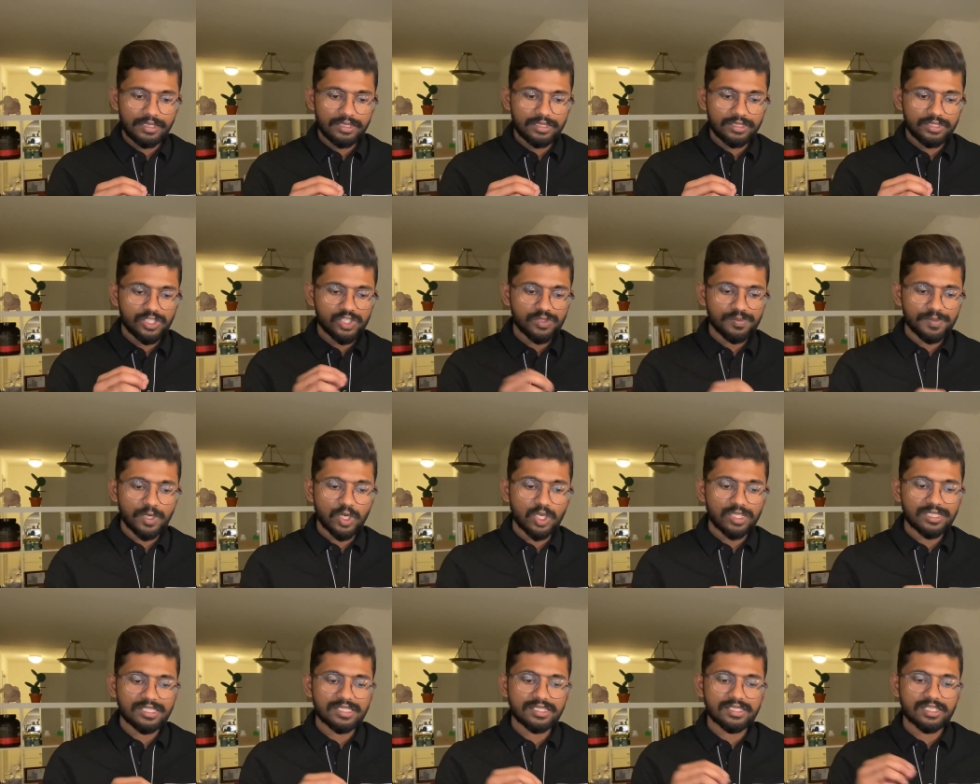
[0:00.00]
just
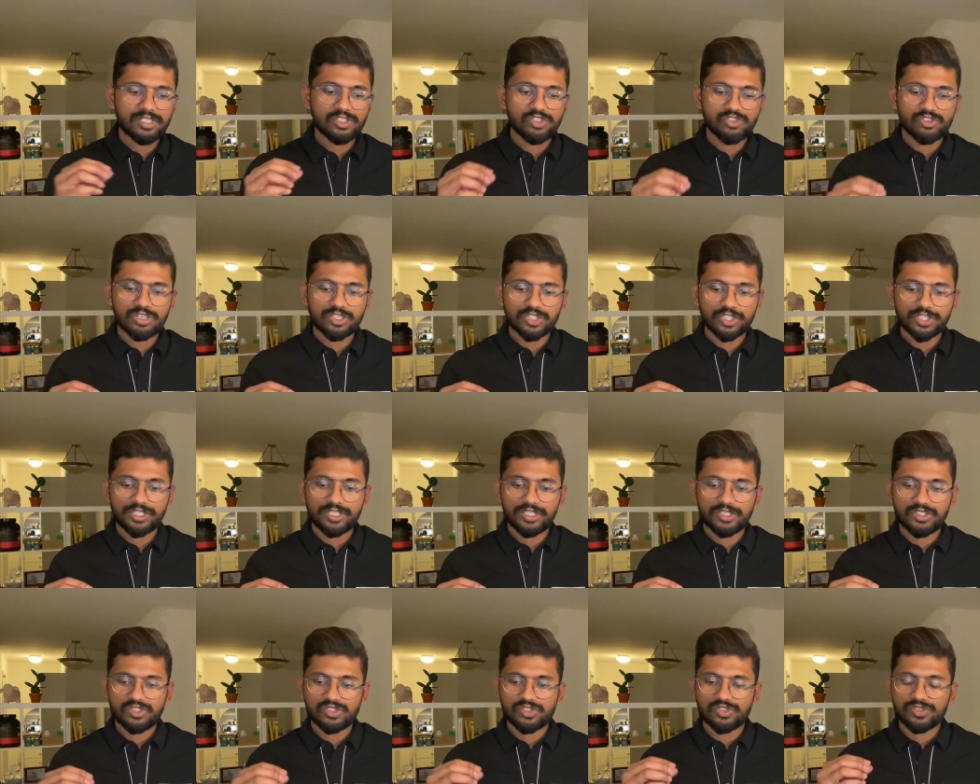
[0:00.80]
because it's construction
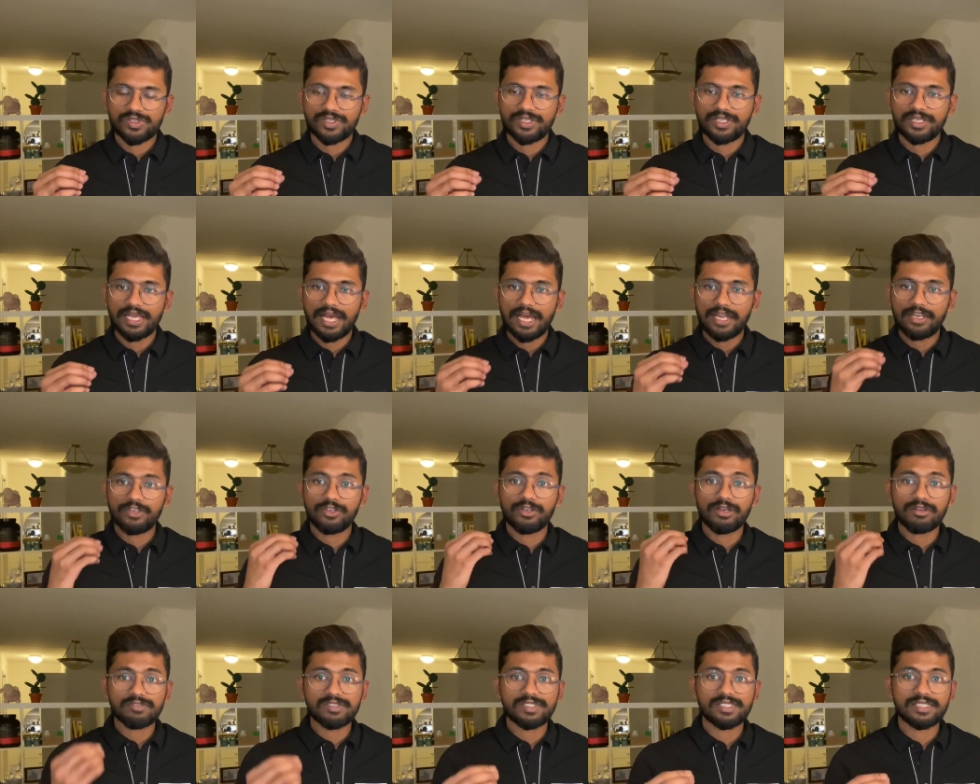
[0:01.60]
industry and you
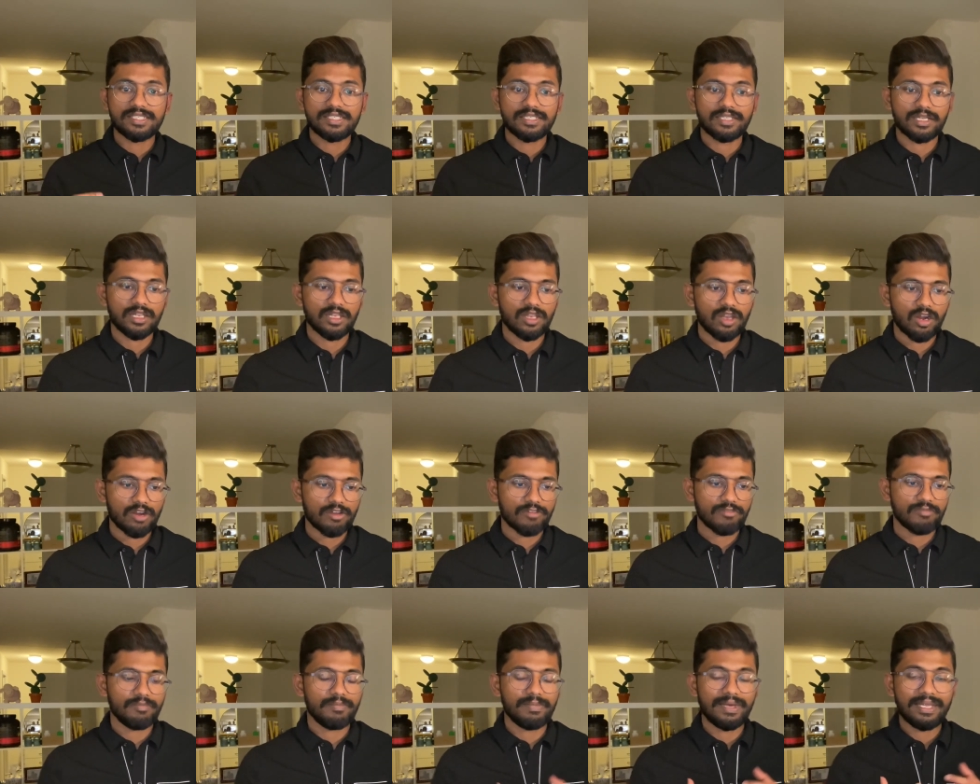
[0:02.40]
have seen a lot
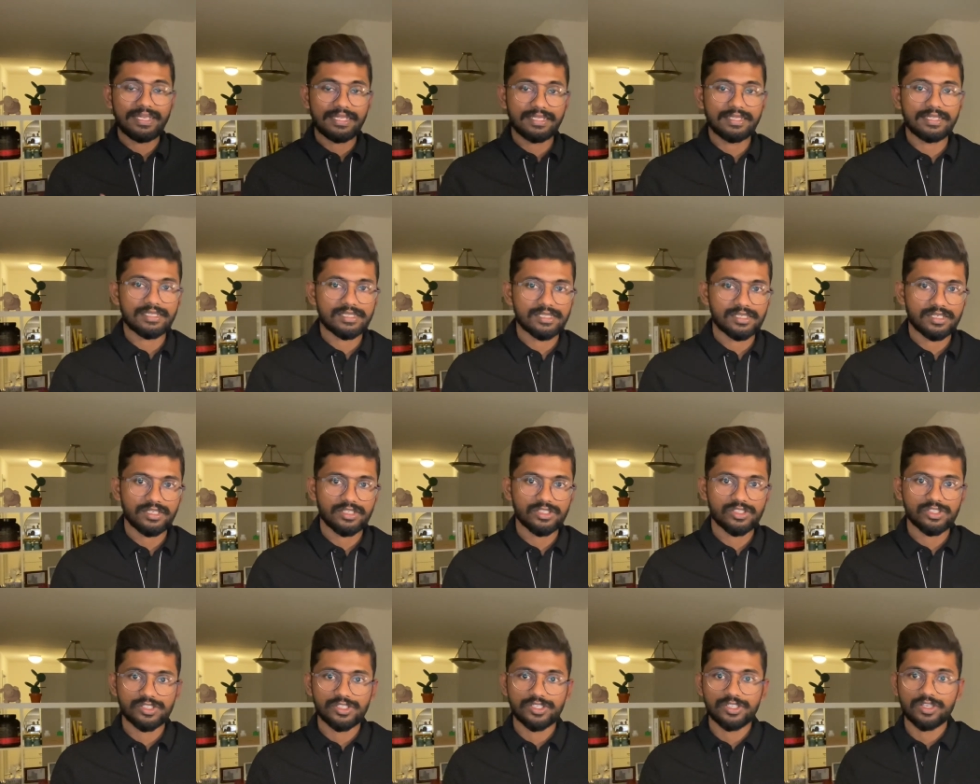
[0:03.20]
of men in this
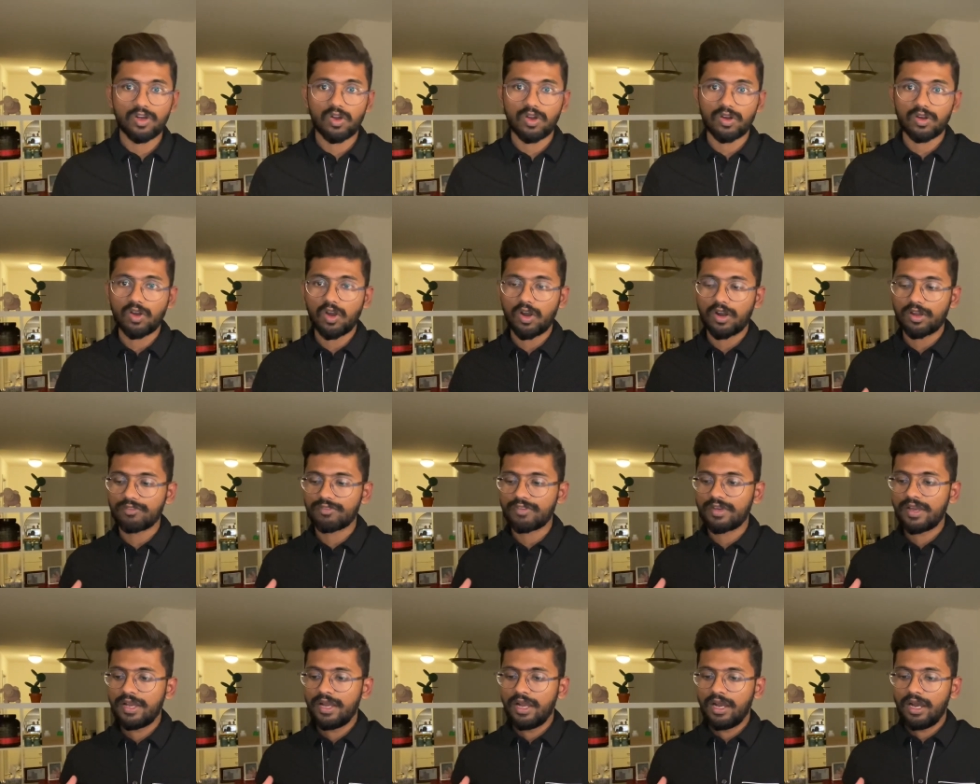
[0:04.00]
industry or a lot of
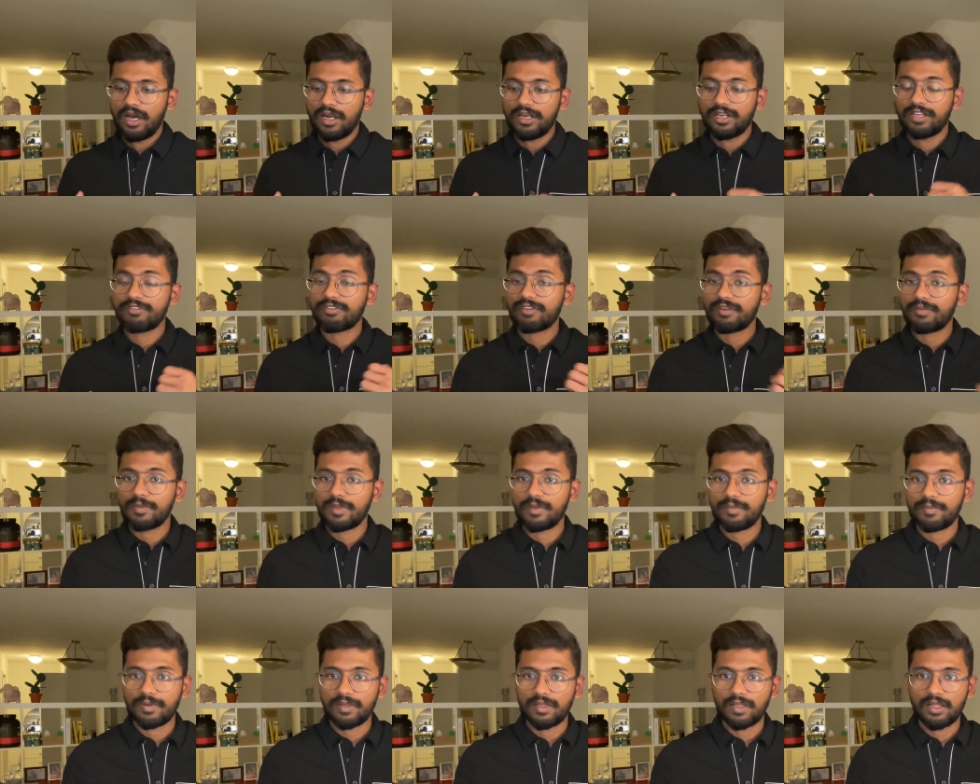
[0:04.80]
different
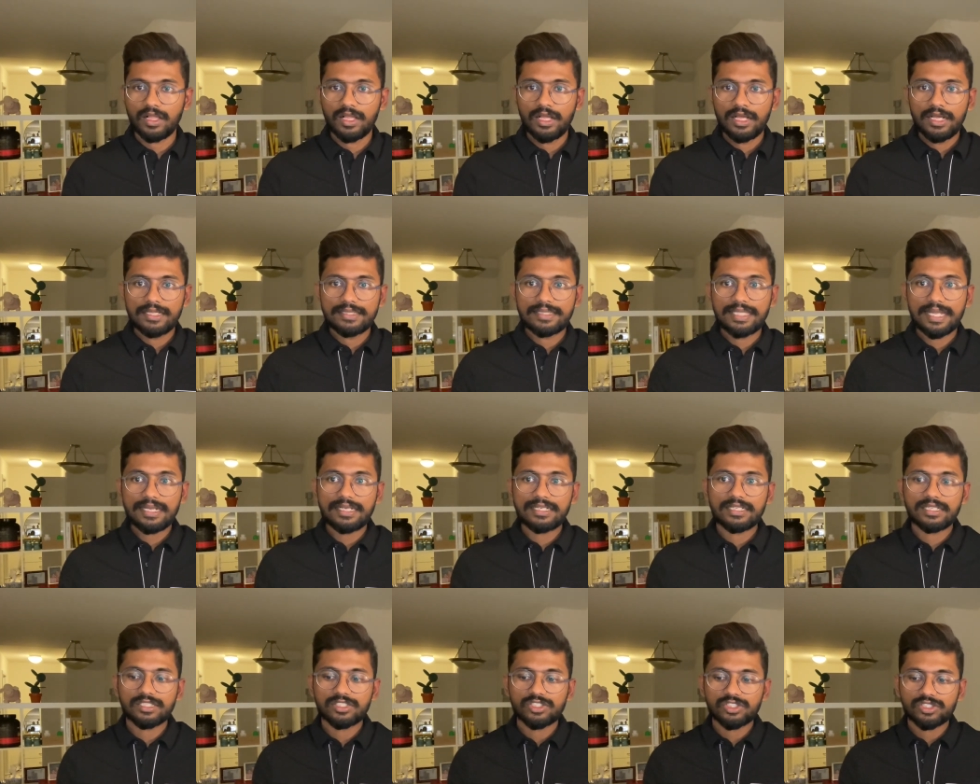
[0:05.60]
people,
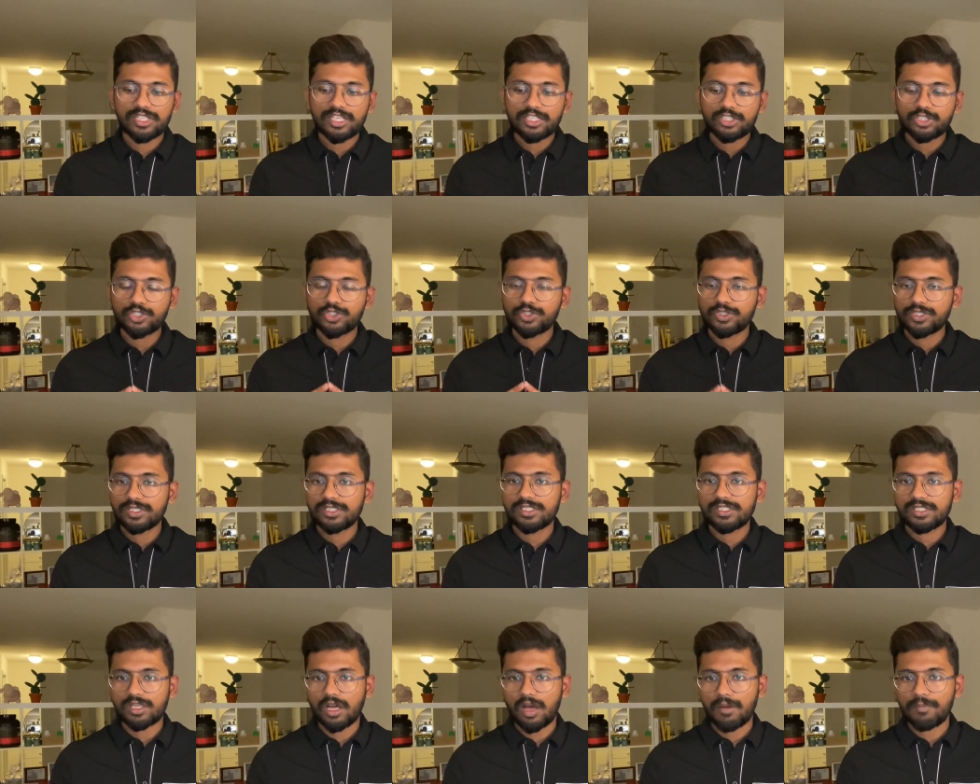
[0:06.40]
that shouldn't
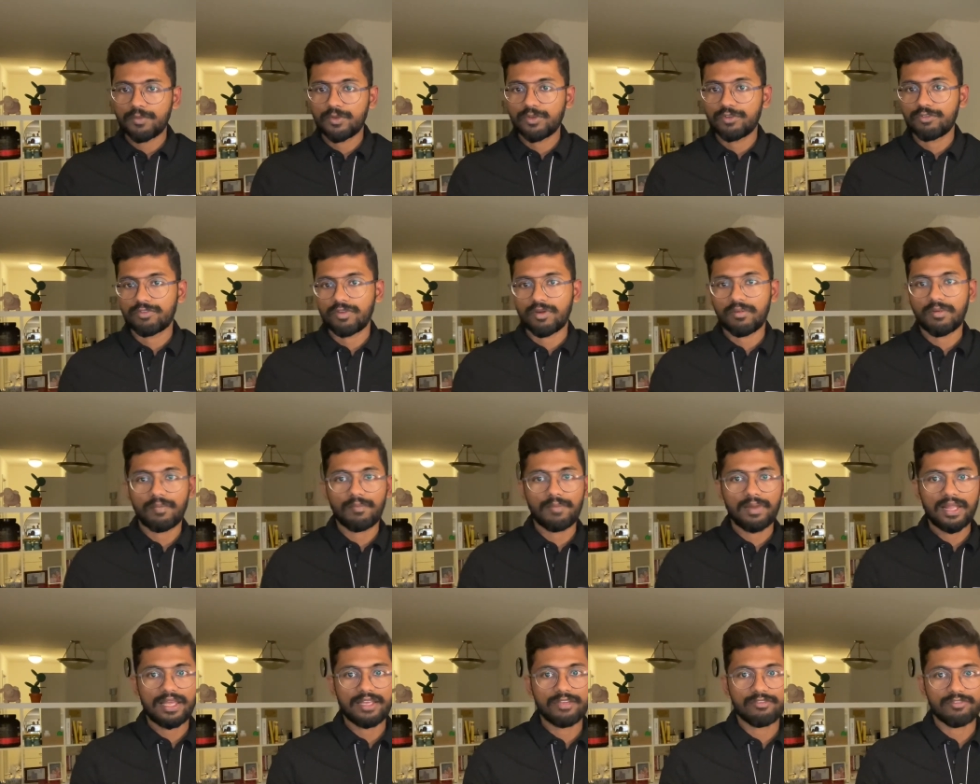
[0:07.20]
stop you from
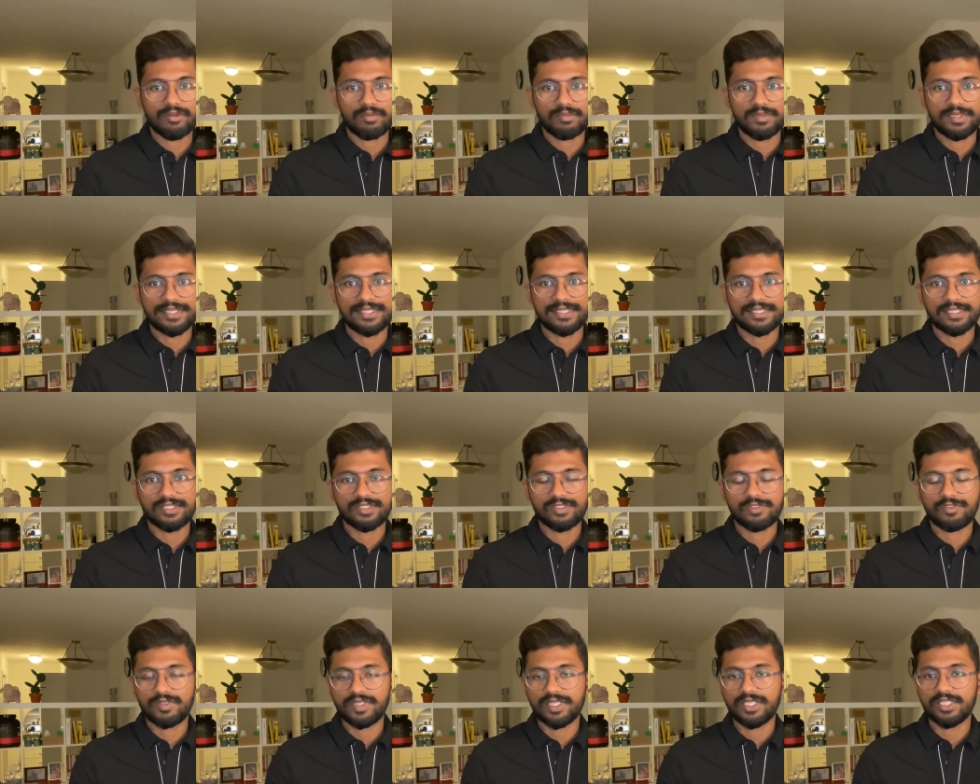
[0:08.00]
applying from
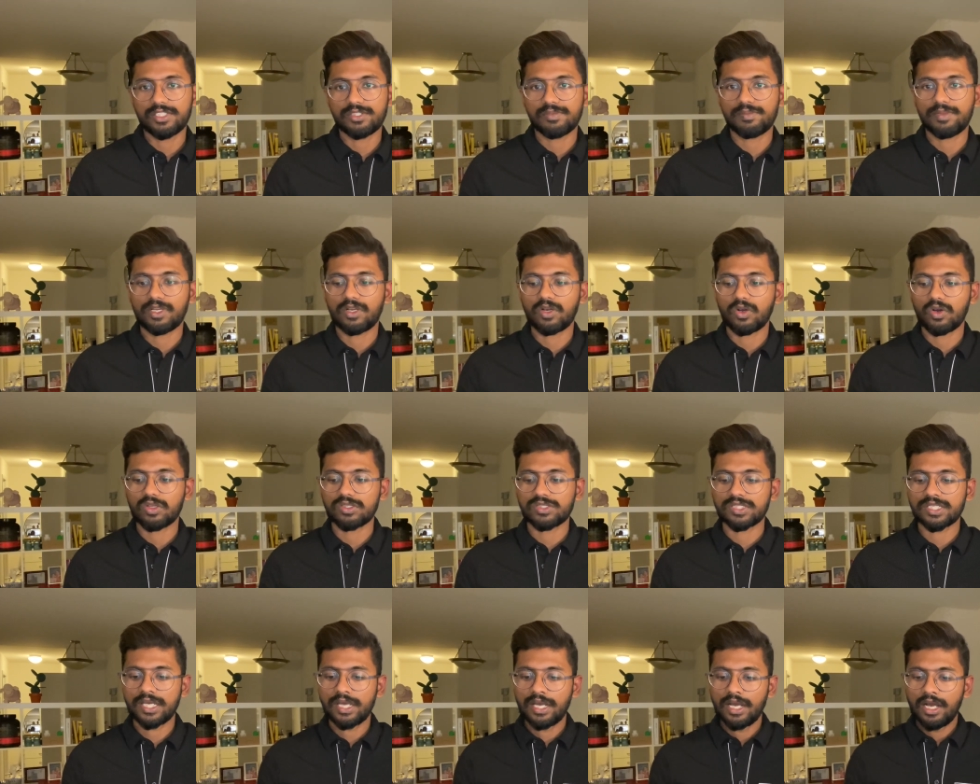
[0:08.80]
these fields,
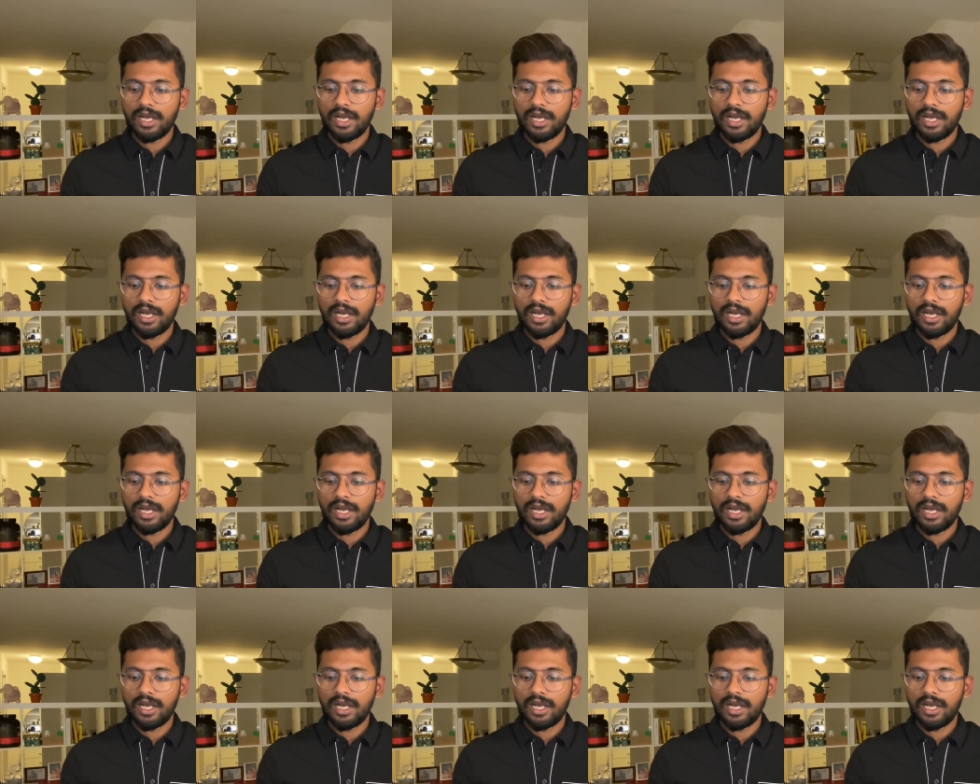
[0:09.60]
because